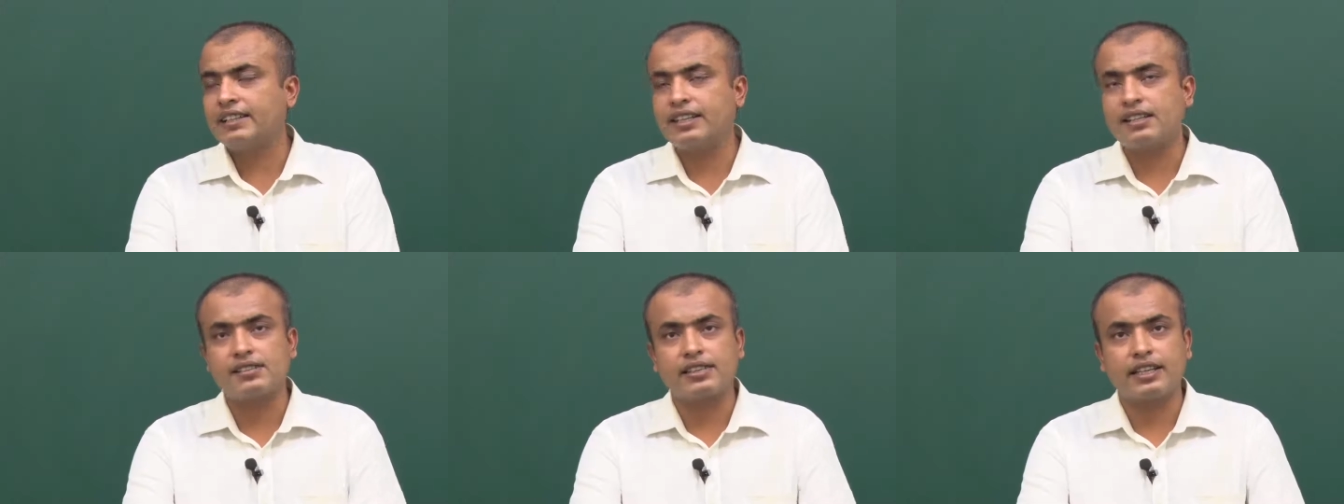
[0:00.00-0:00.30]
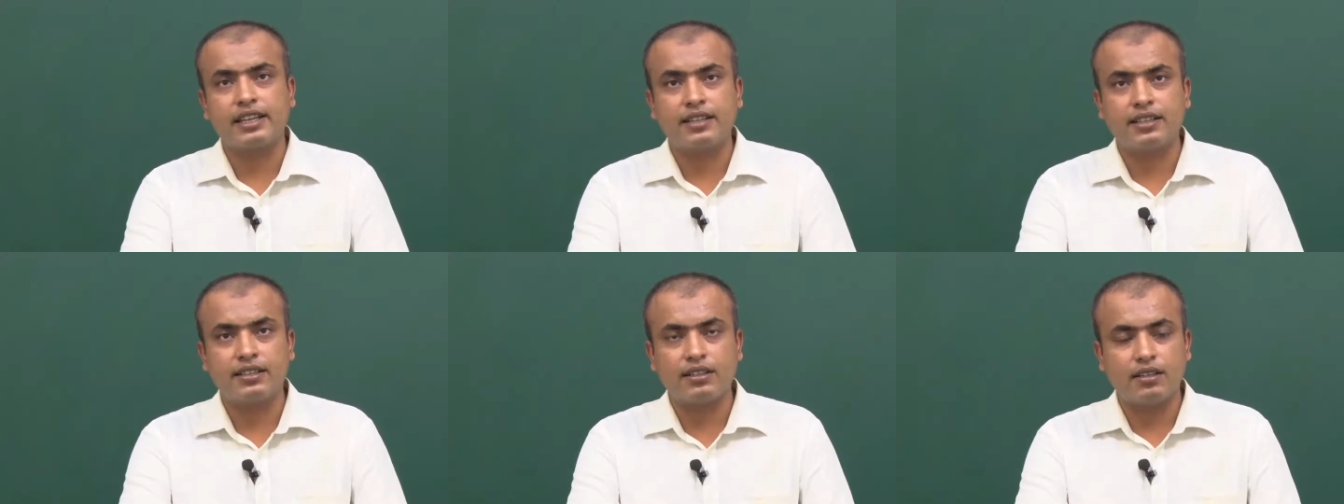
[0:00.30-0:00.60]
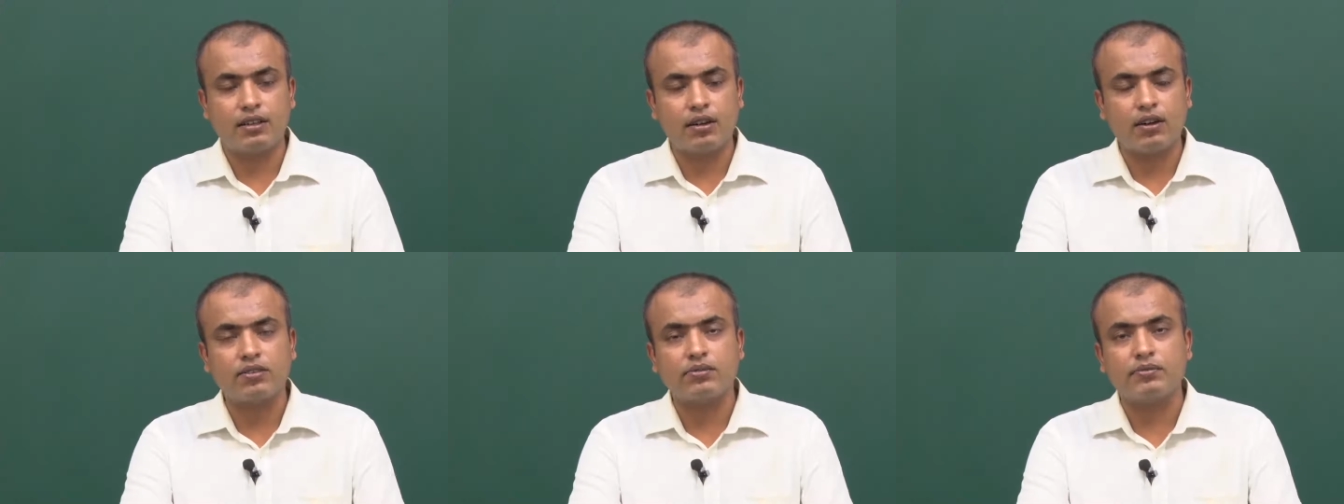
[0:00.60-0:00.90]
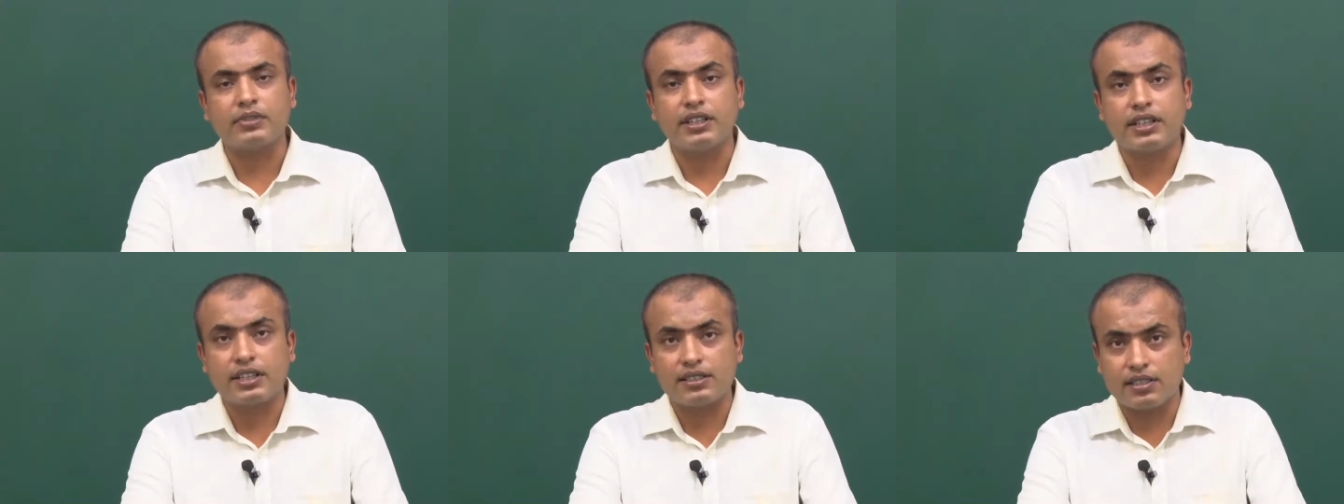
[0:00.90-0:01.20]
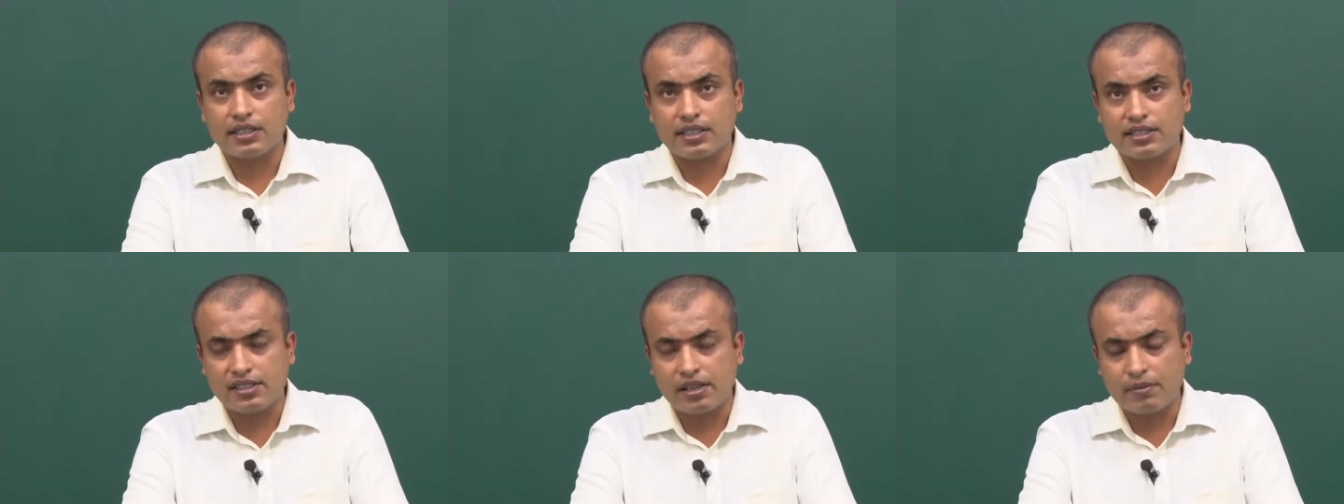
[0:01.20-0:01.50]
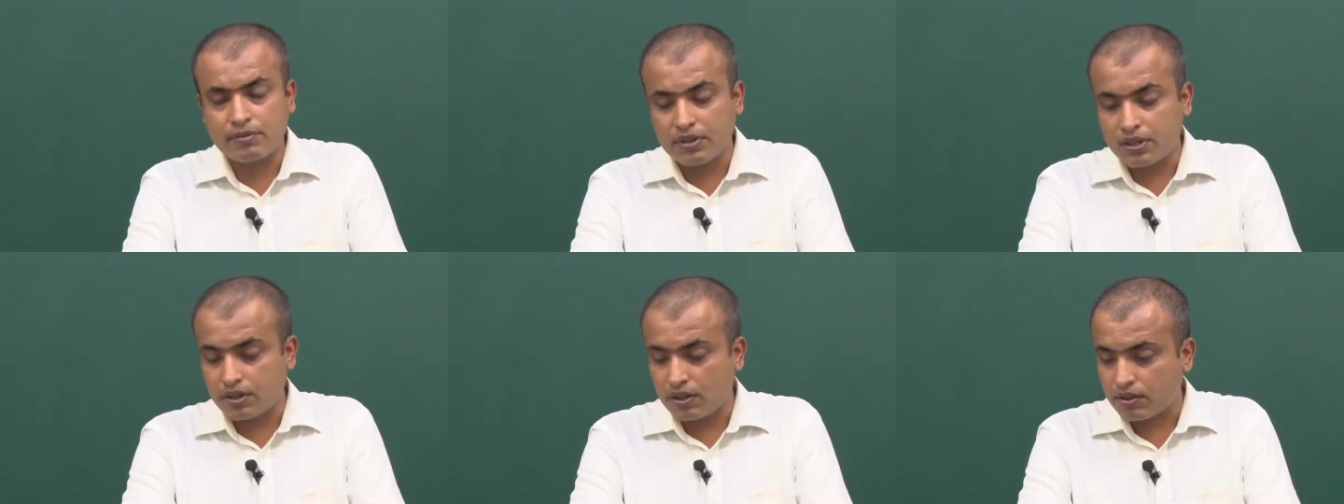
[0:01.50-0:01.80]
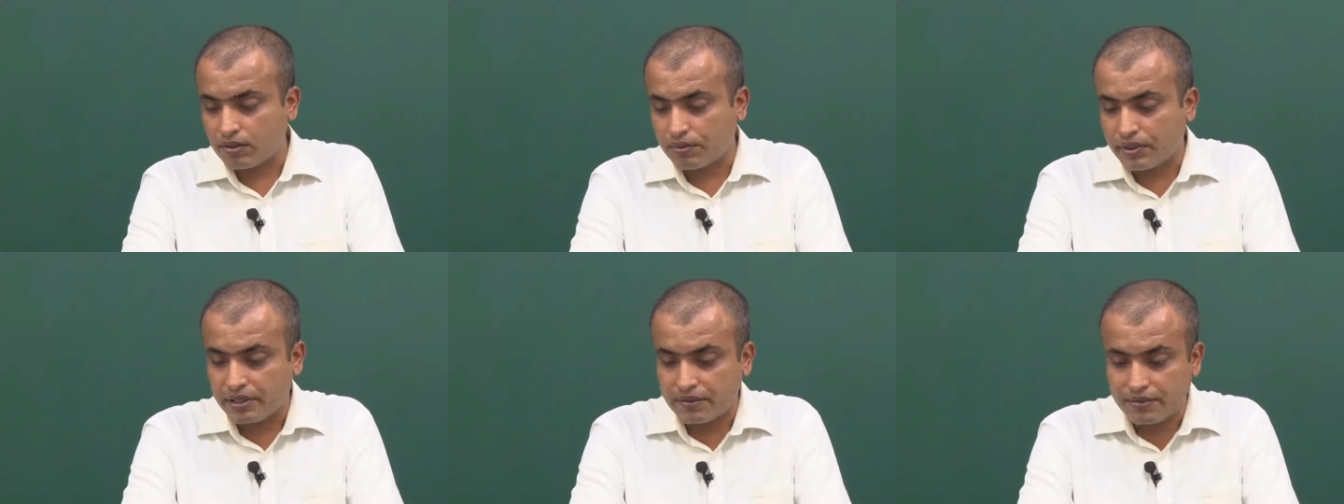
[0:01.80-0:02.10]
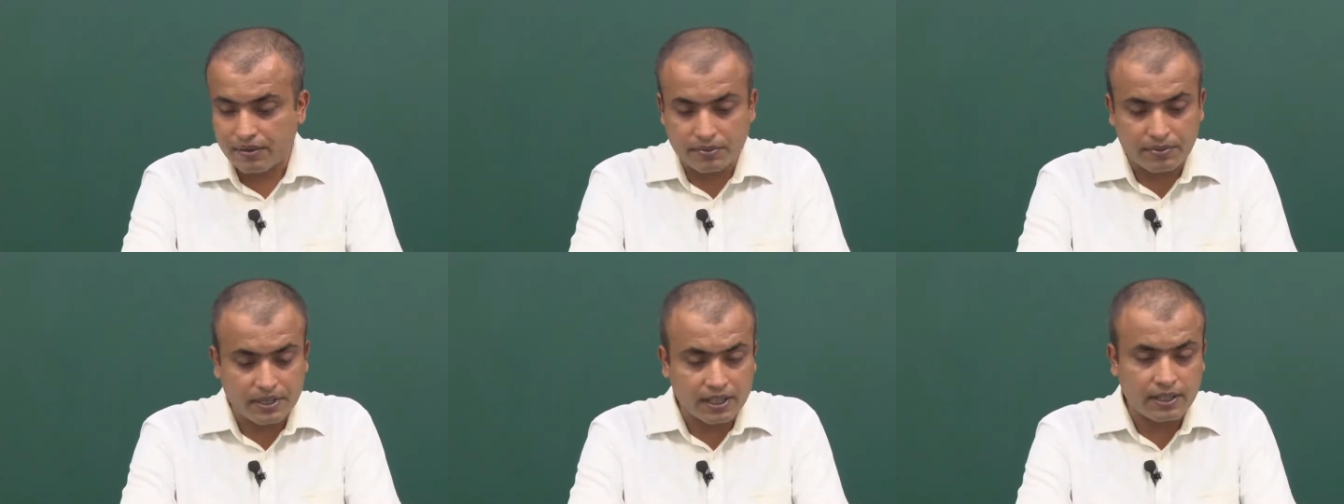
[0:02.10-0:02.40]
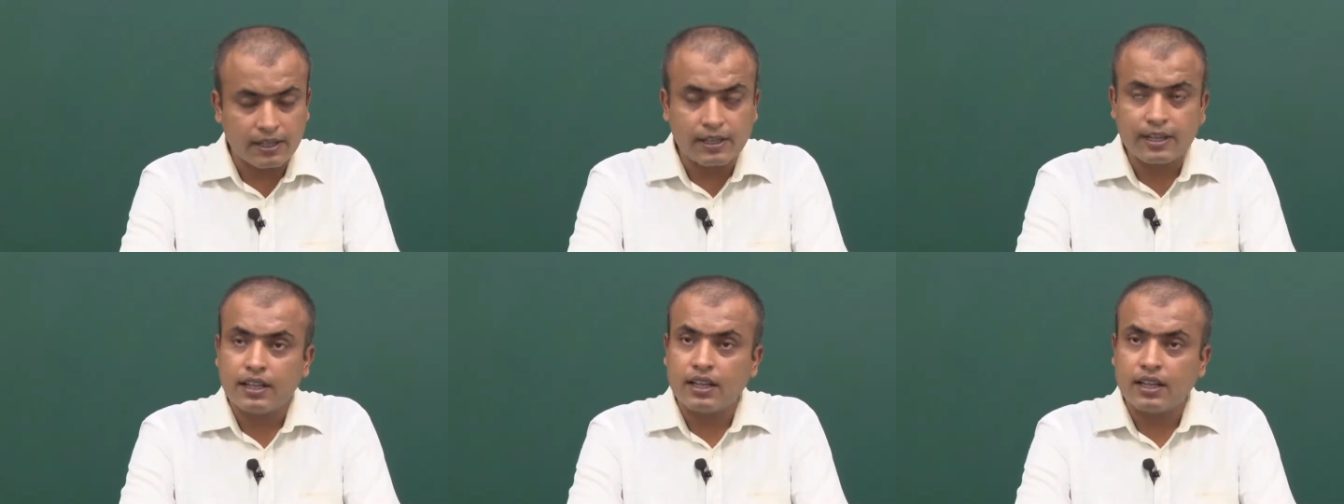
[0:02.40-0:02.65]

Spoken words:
that skeletal document as an example document from the